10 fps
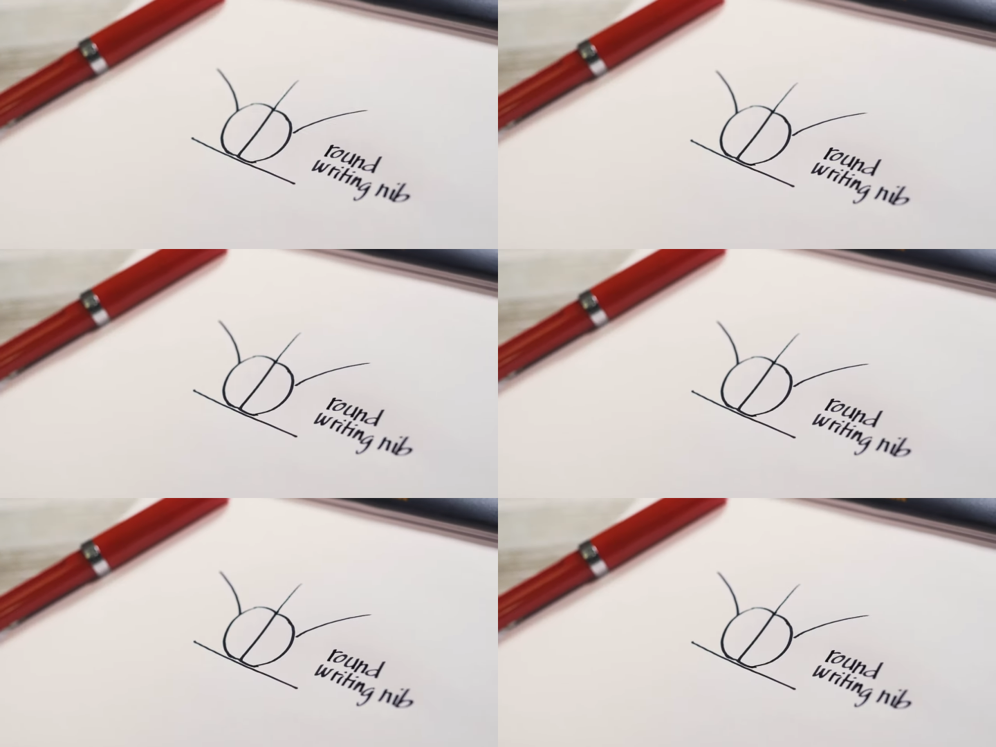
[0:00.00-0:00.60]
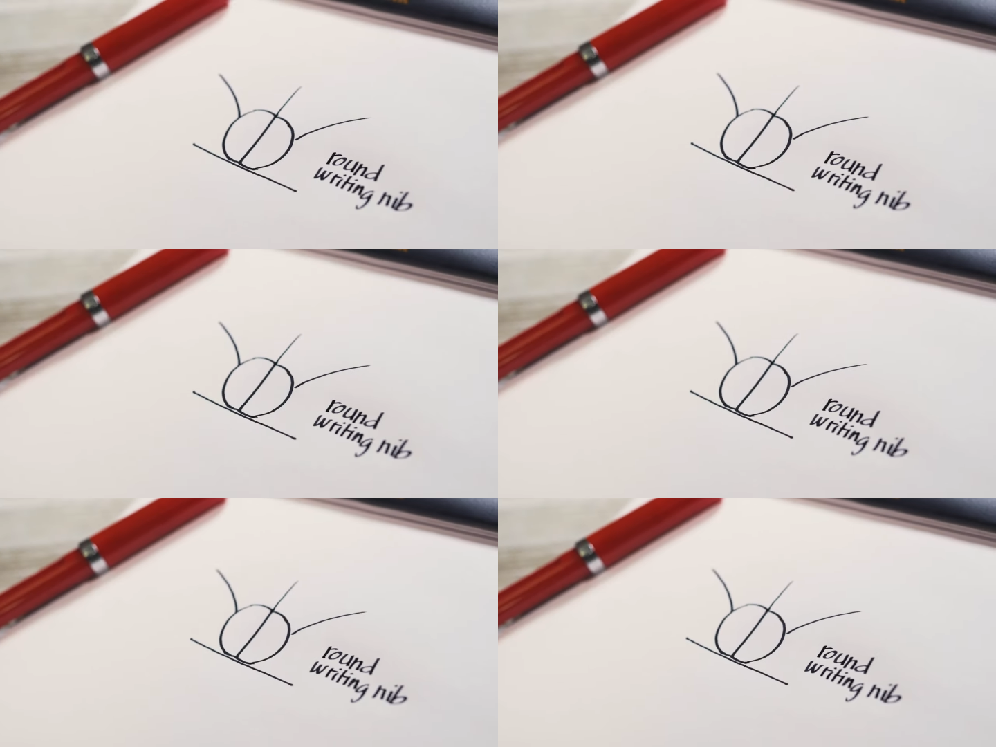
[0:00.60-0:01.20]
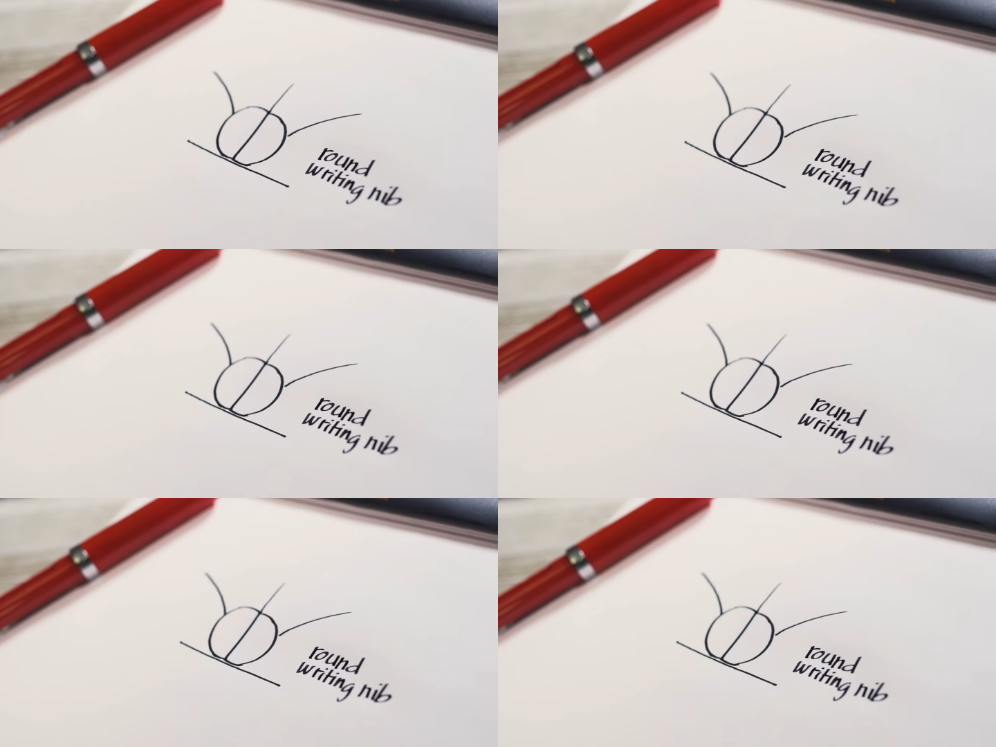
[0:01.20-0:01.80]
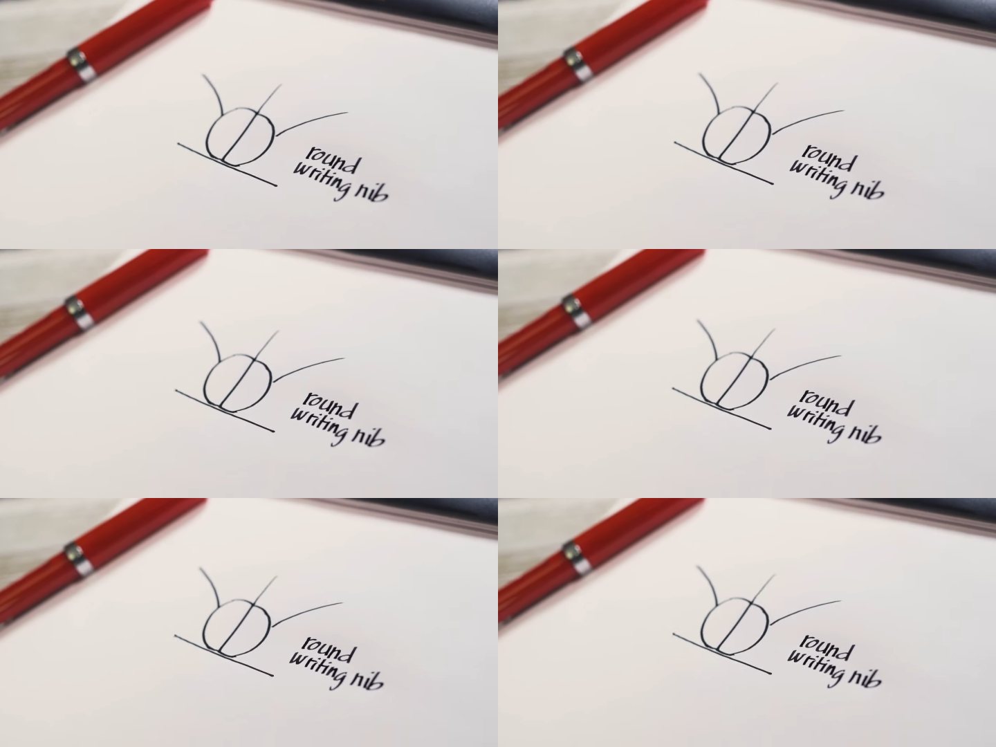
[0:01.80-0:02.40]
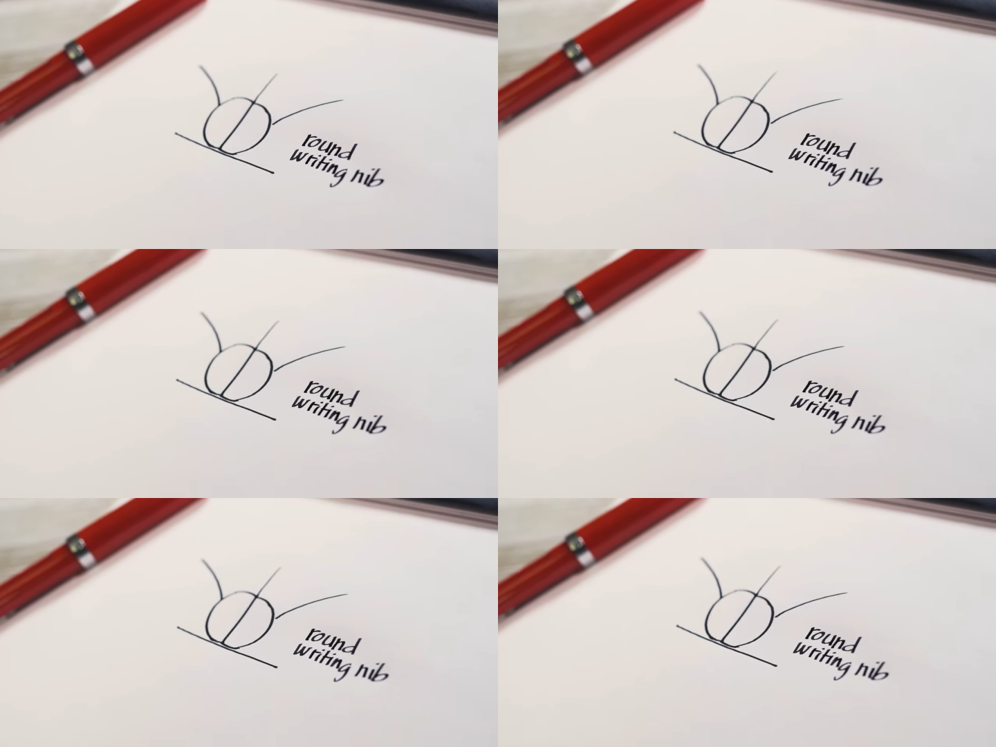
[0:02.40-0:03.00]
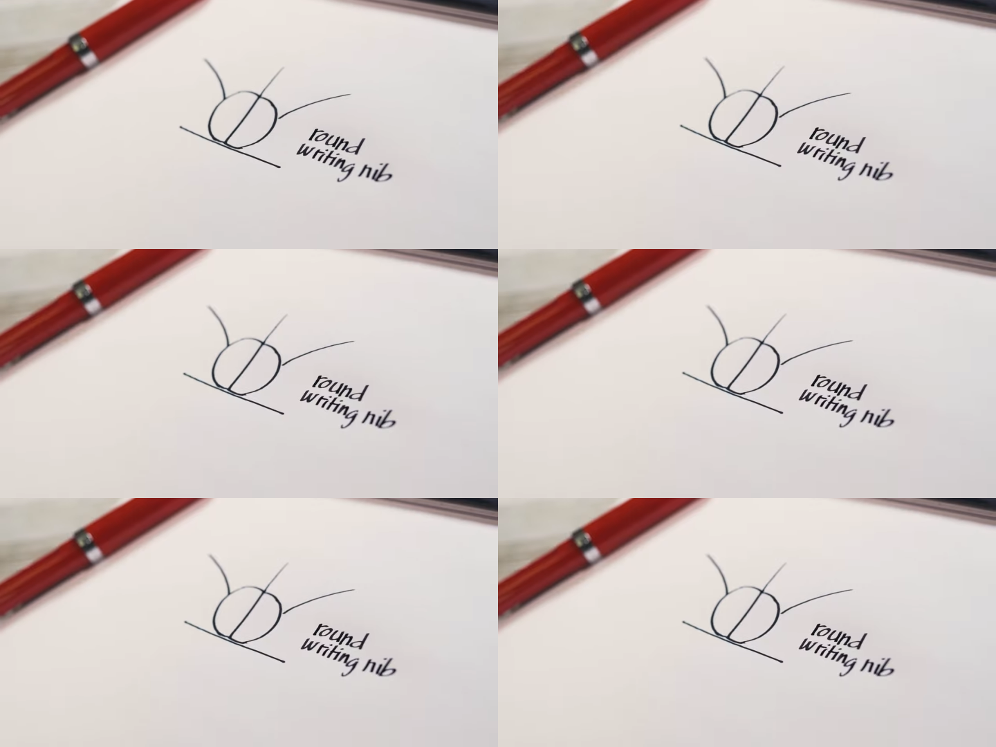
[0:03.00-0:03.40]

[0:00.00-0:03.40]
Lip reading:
(no speaker visible)